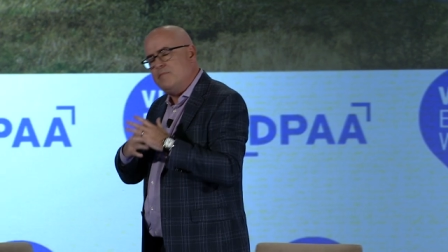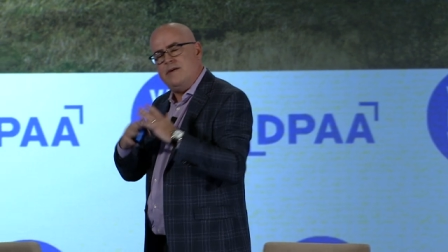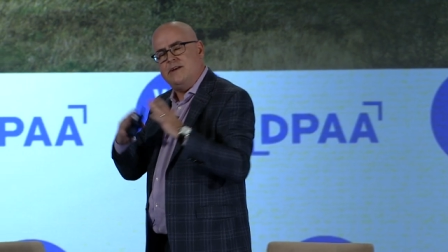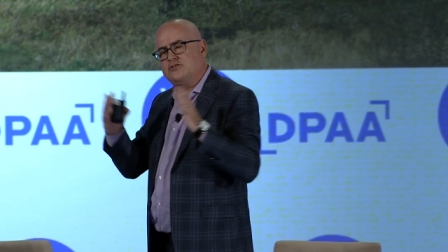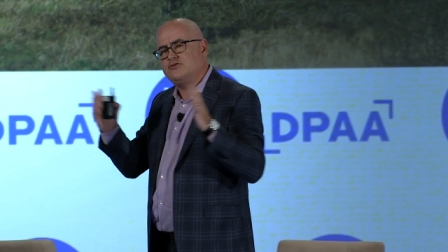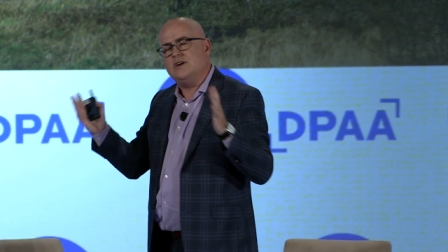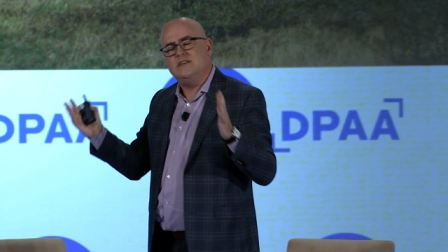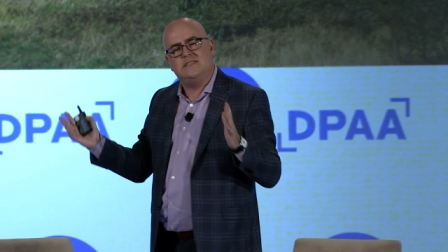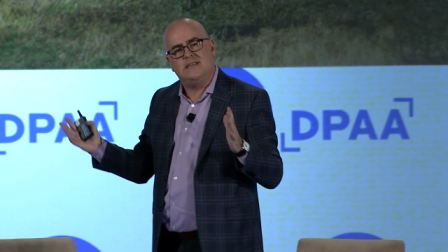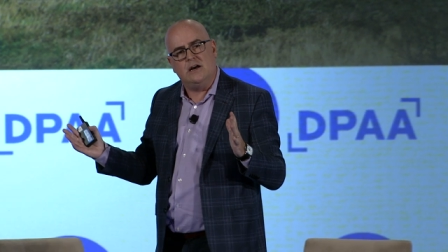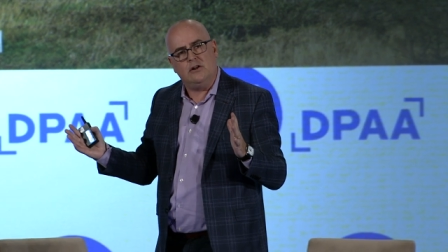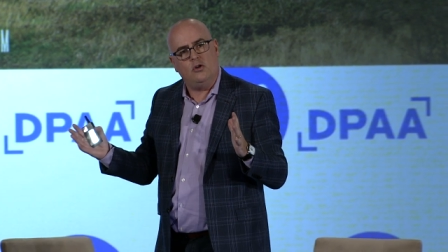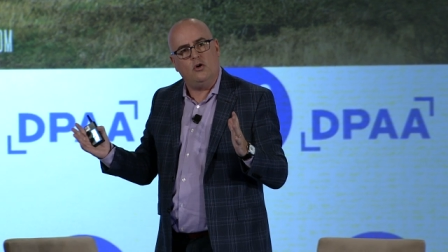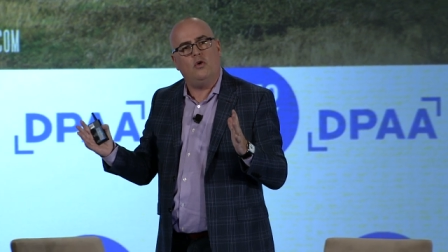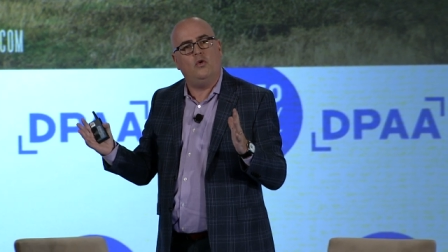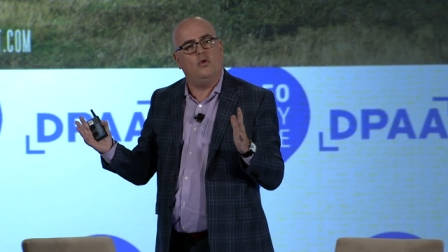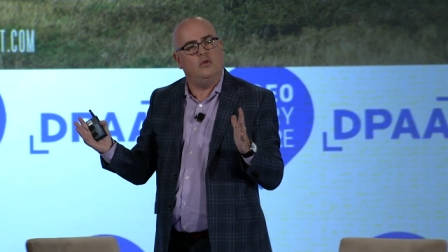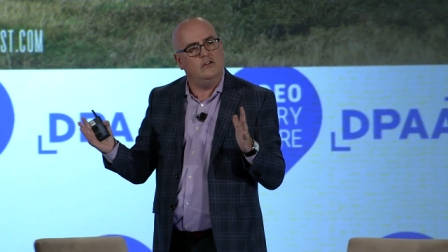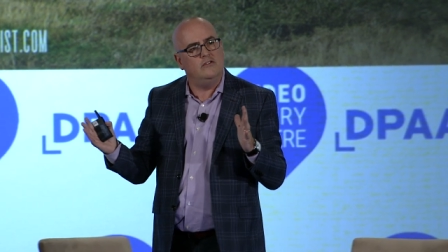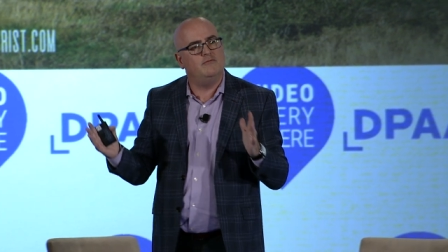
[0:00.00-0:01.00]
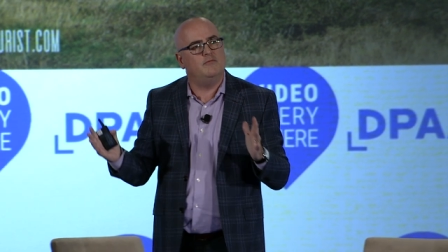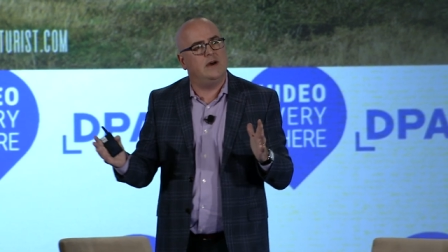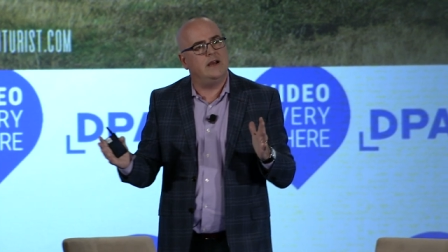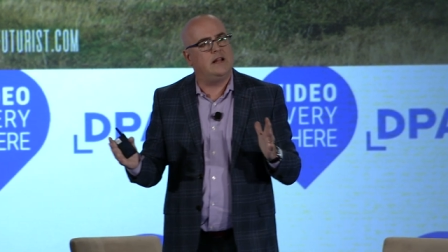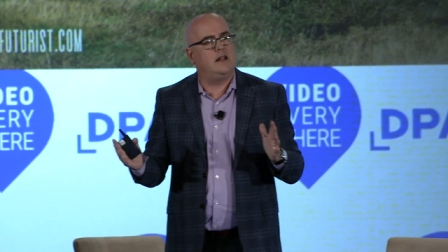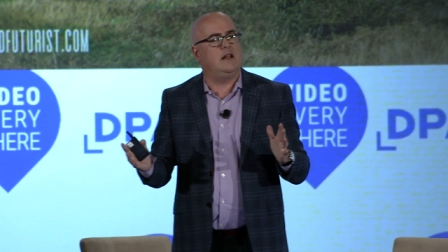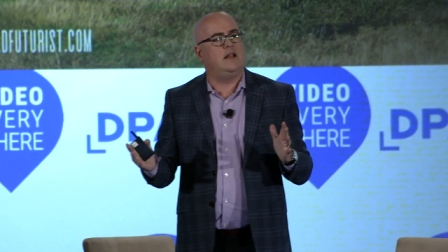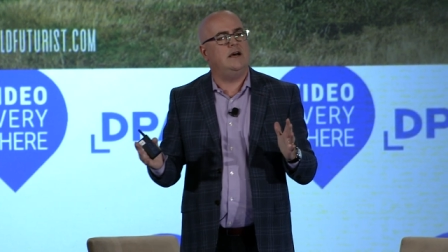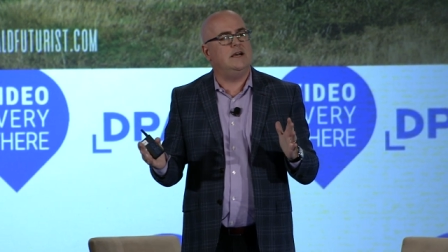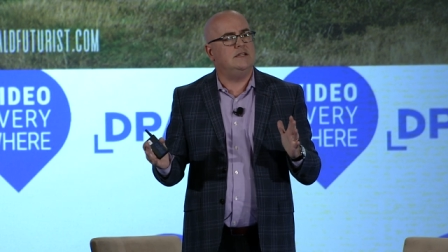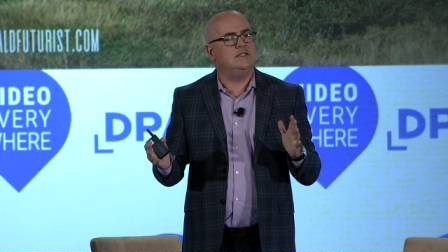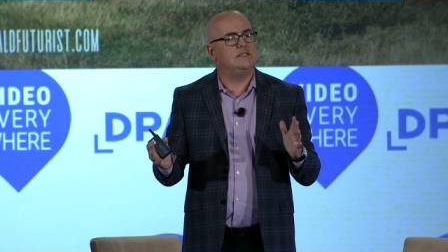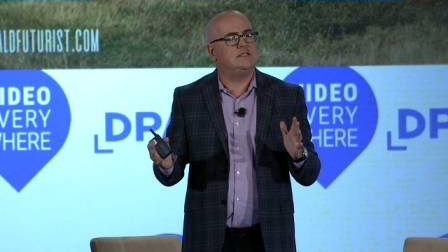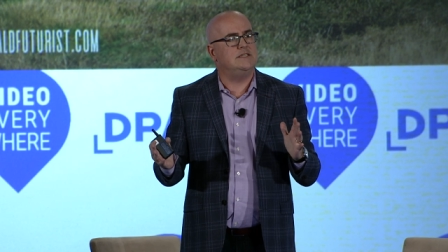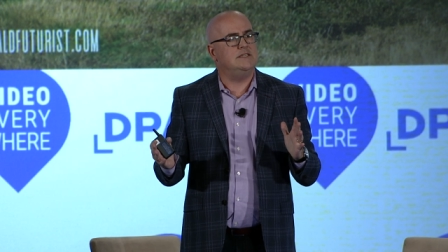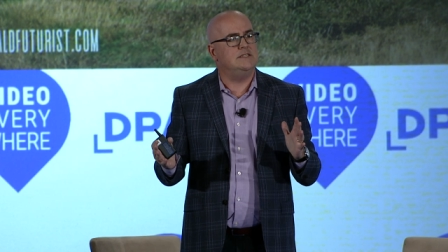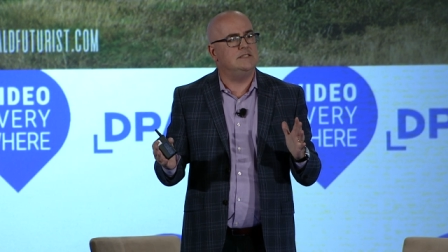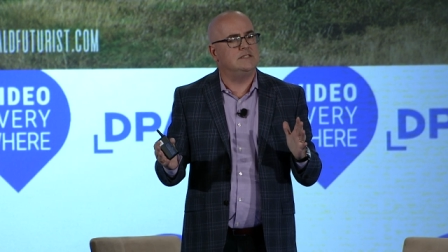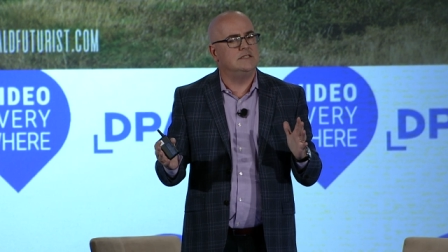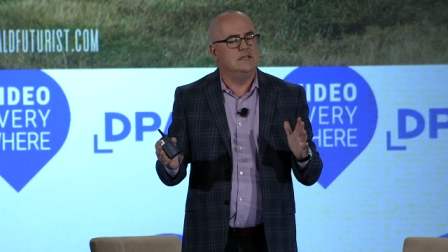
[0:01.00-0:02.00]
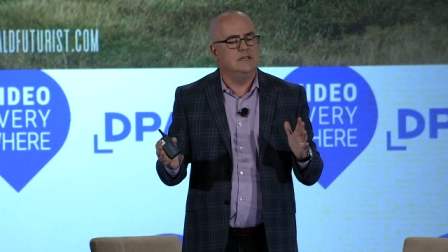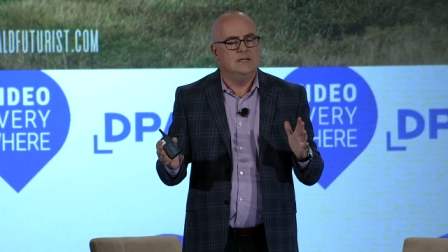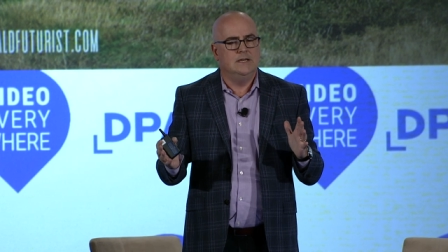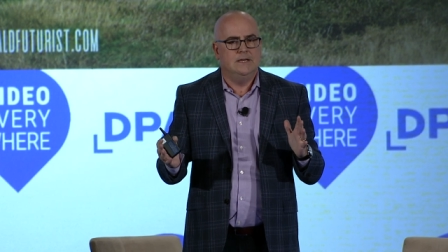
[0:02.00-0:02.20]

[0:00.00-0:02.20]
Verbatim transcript: picture I tell all of my clients is